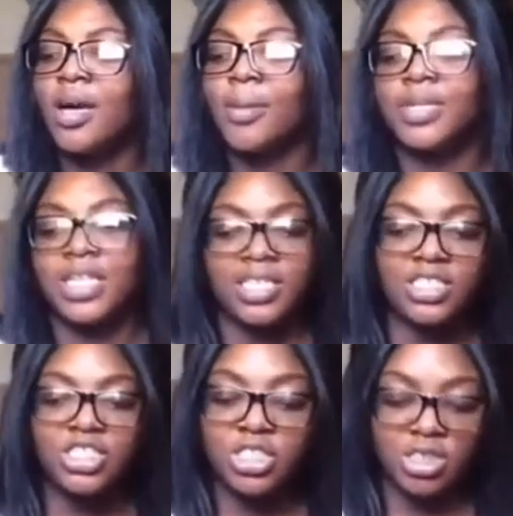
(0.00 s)
But yeah,
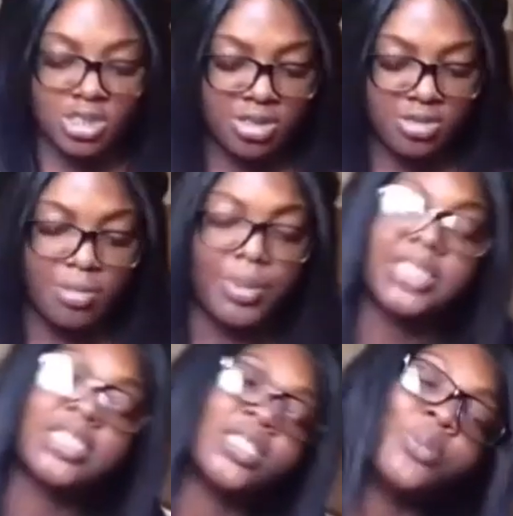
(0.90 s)
that's just
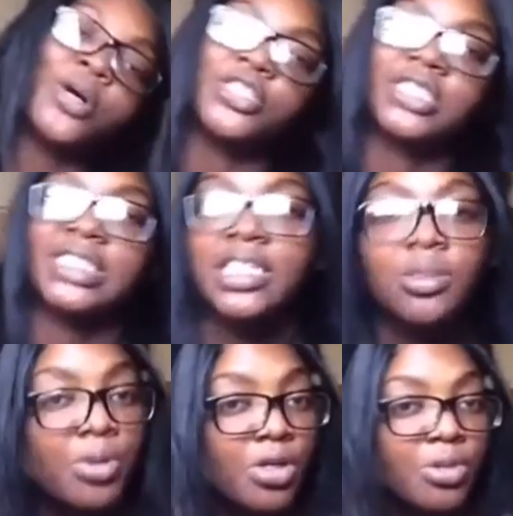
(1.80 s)
basically parts in the
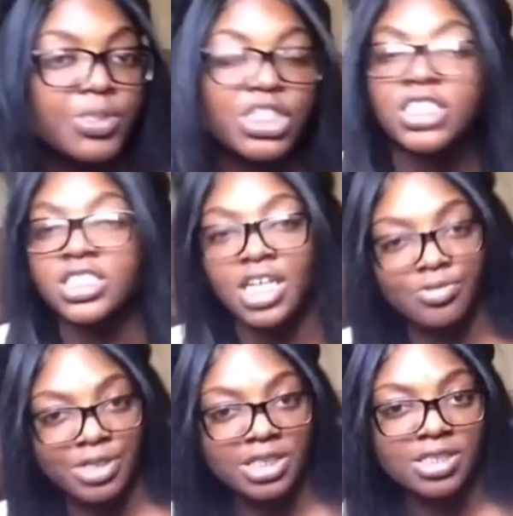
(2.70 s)
book. But y'all just gotta
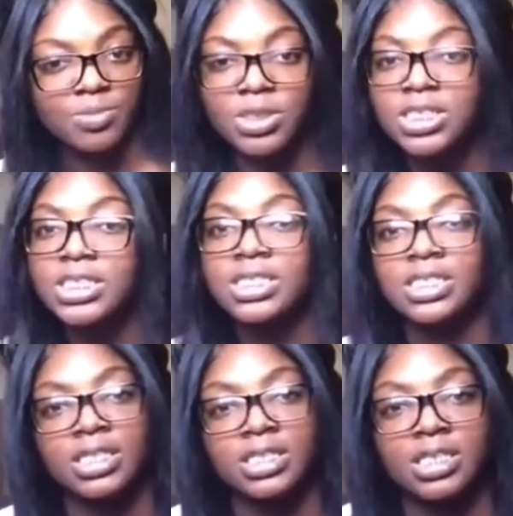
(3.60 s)
read it. The book is
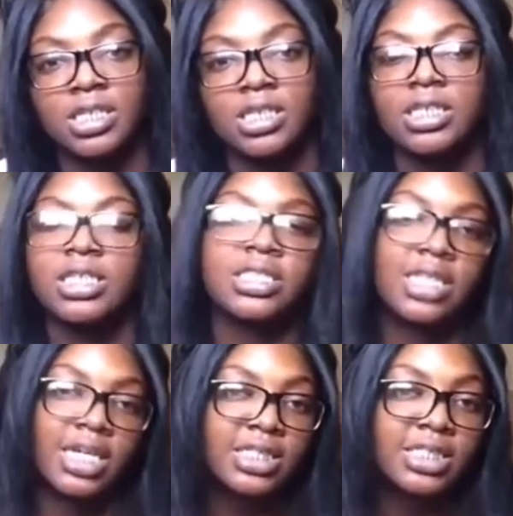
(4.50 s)
disgusting. It's
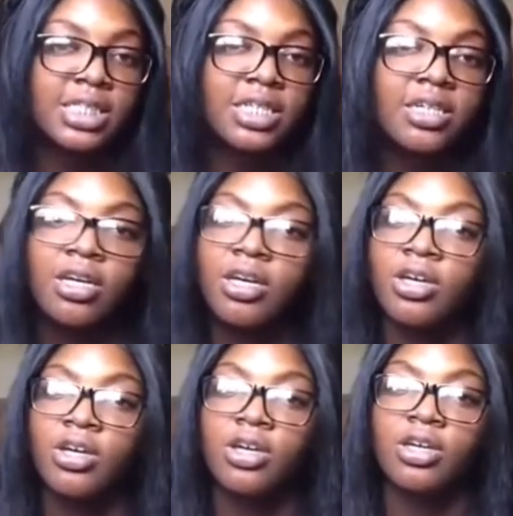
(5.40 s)
nasty.
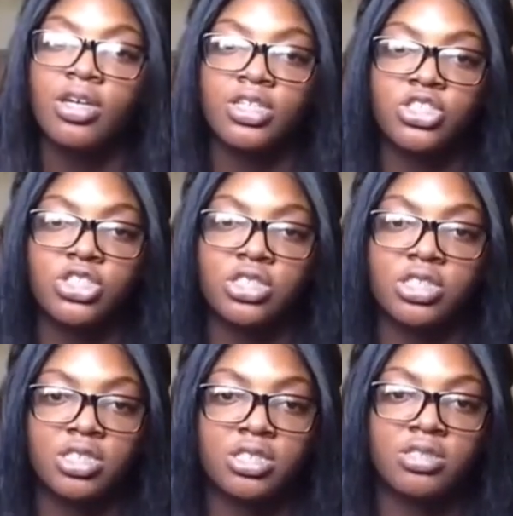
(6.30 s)
It's
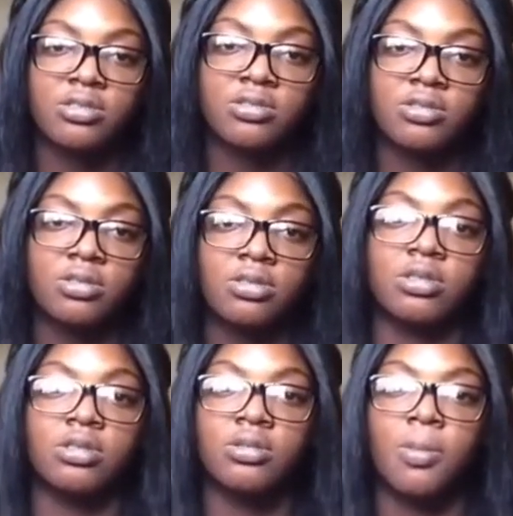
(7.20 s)
just, ugh.
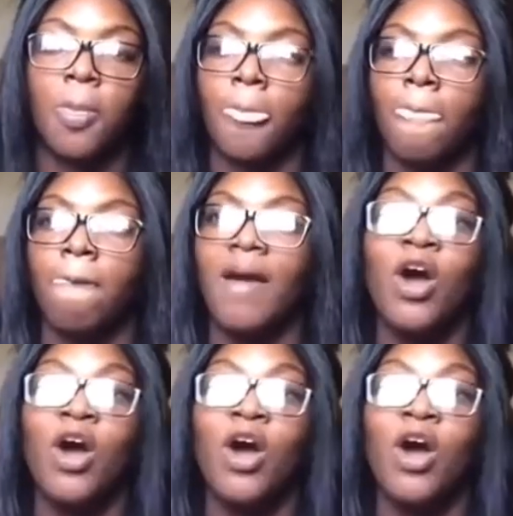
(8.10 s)
I